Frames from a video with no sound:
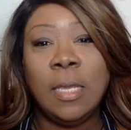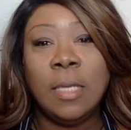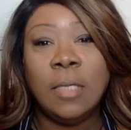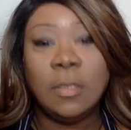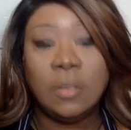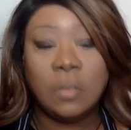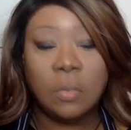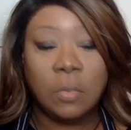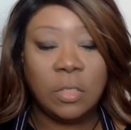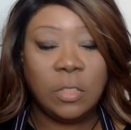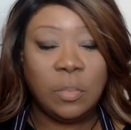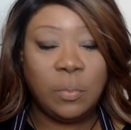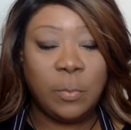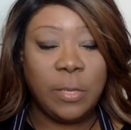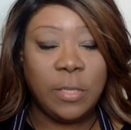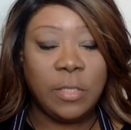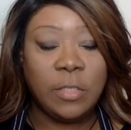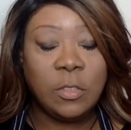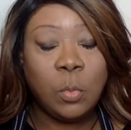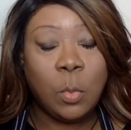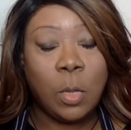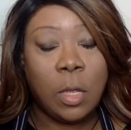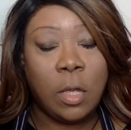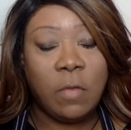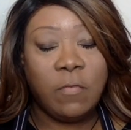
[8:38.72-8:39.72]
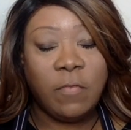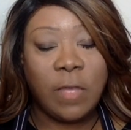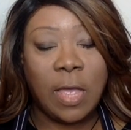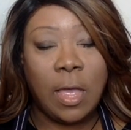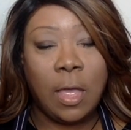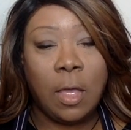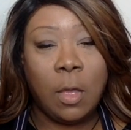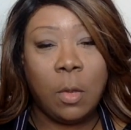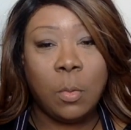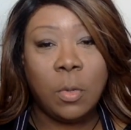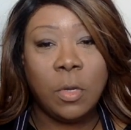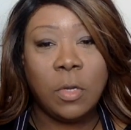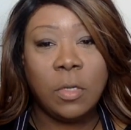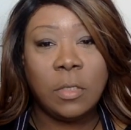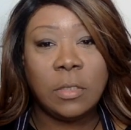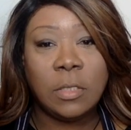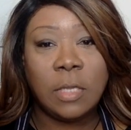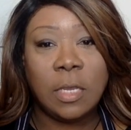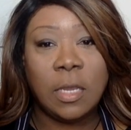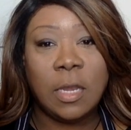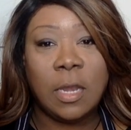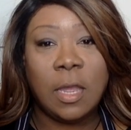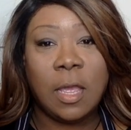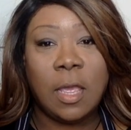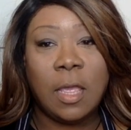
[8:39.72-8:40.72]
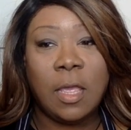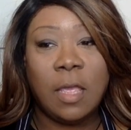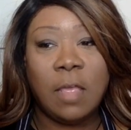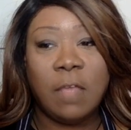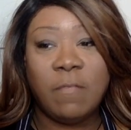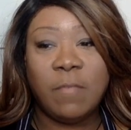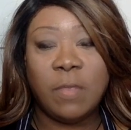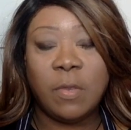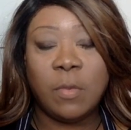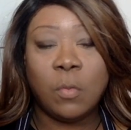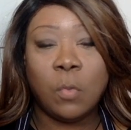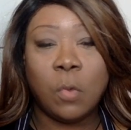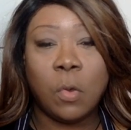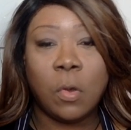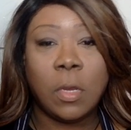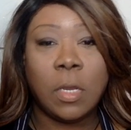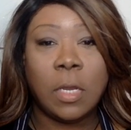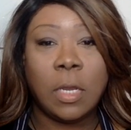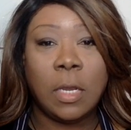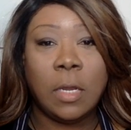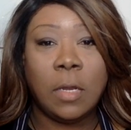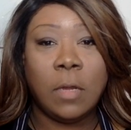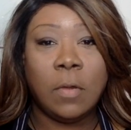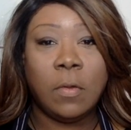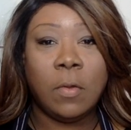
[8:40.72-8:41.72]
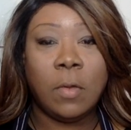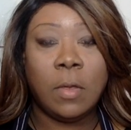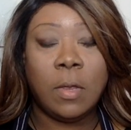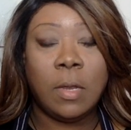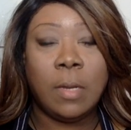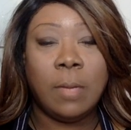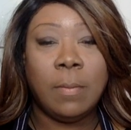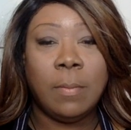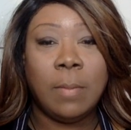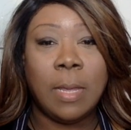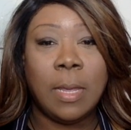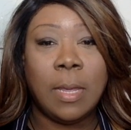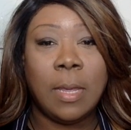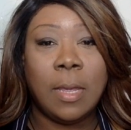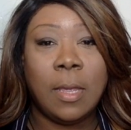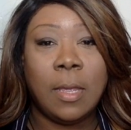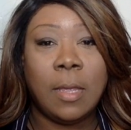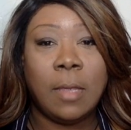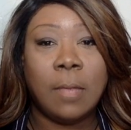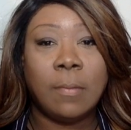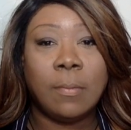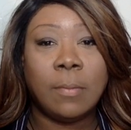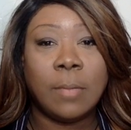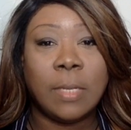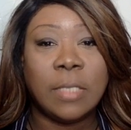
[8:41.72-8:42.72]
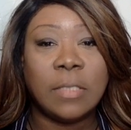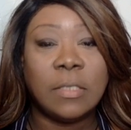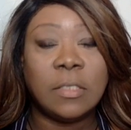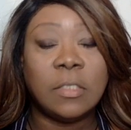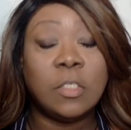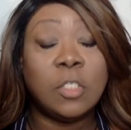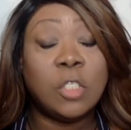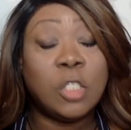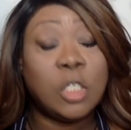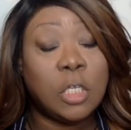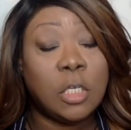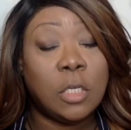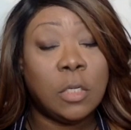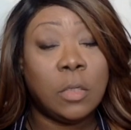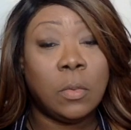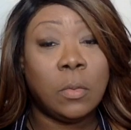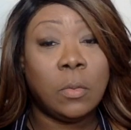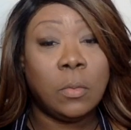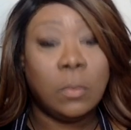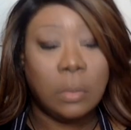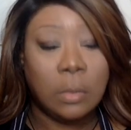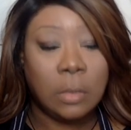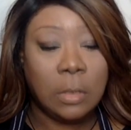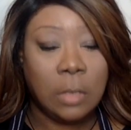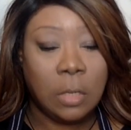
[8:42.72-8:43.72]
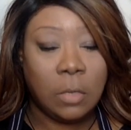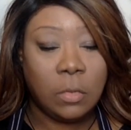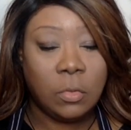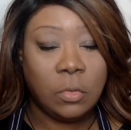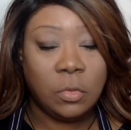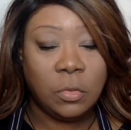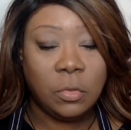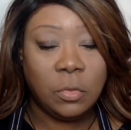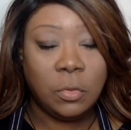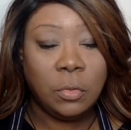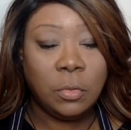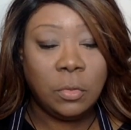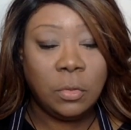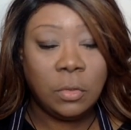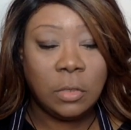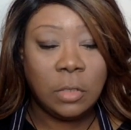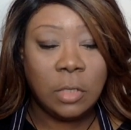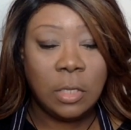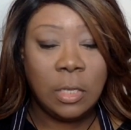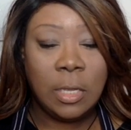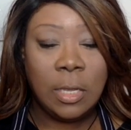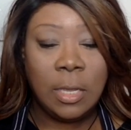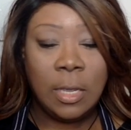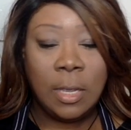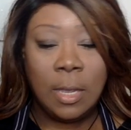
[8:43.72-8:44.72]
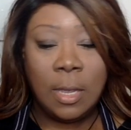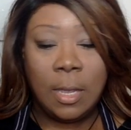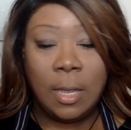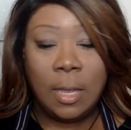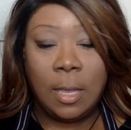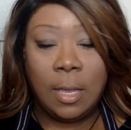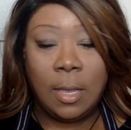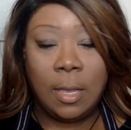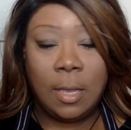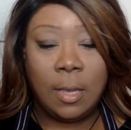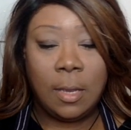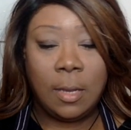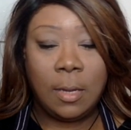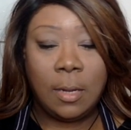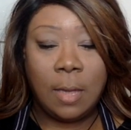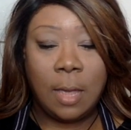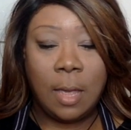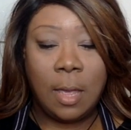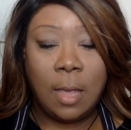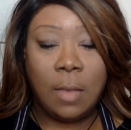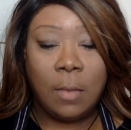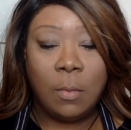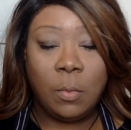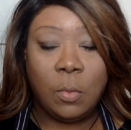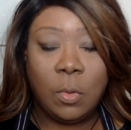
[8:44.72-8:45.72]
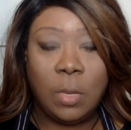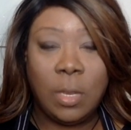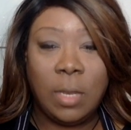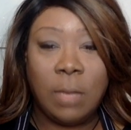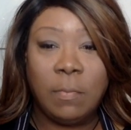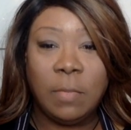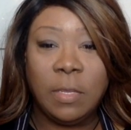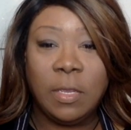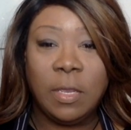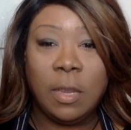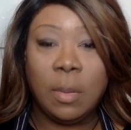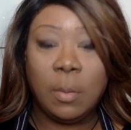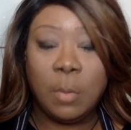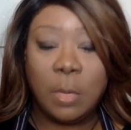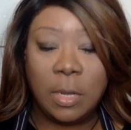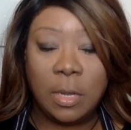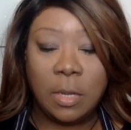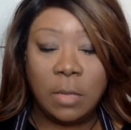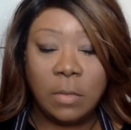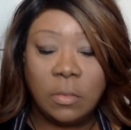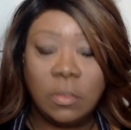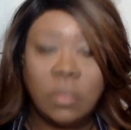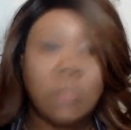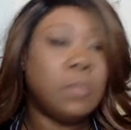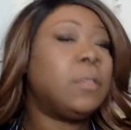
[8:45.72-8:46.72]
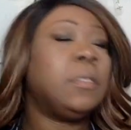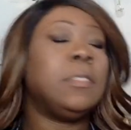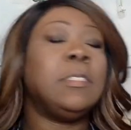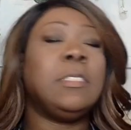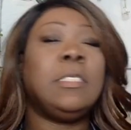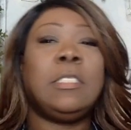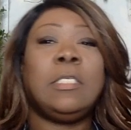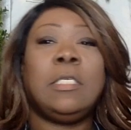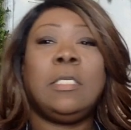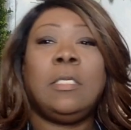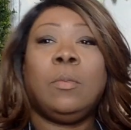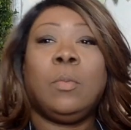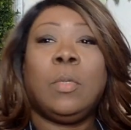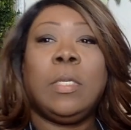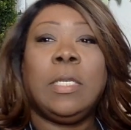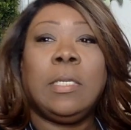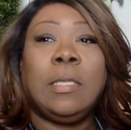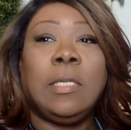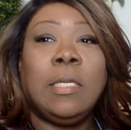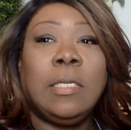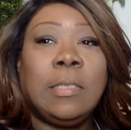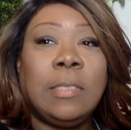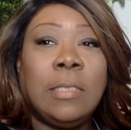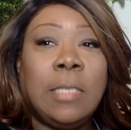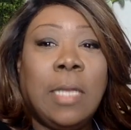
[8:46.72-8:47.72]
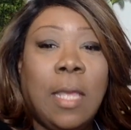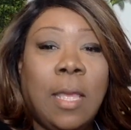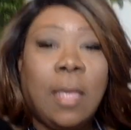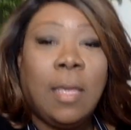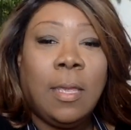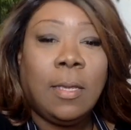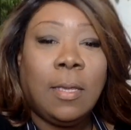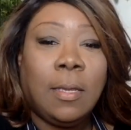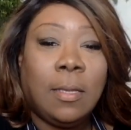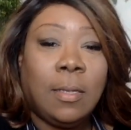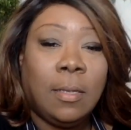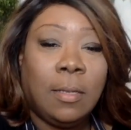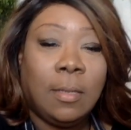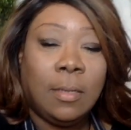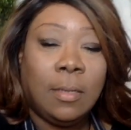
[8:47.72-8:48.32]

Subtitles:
So it's been 12 hours, and I have been working on my resin geode coasters. And I will aim the camera down so you can see what it looks like.